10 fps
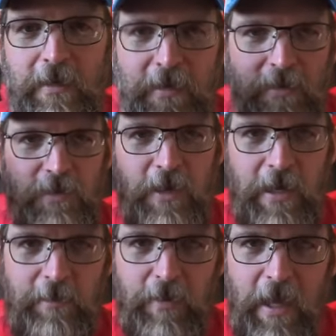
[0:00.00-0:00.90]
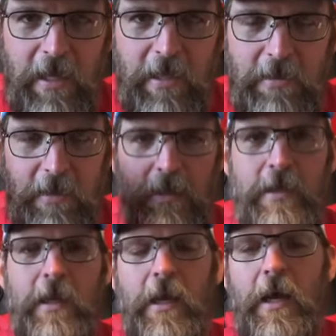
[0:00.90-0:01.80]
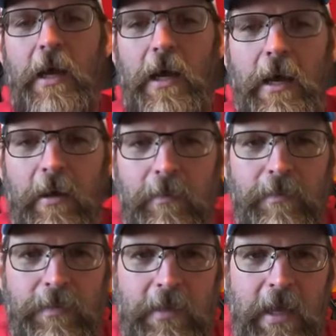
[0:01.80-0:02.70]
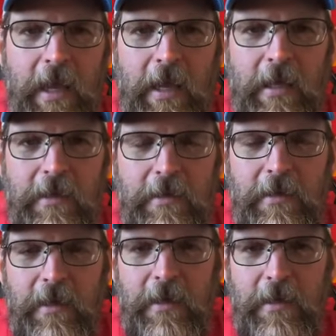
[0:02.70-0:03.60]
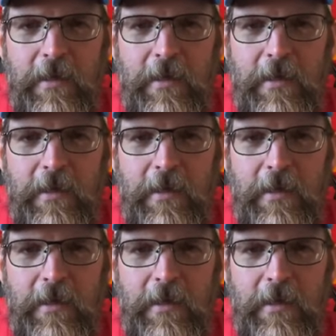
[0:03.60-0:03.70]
like this giant blanket and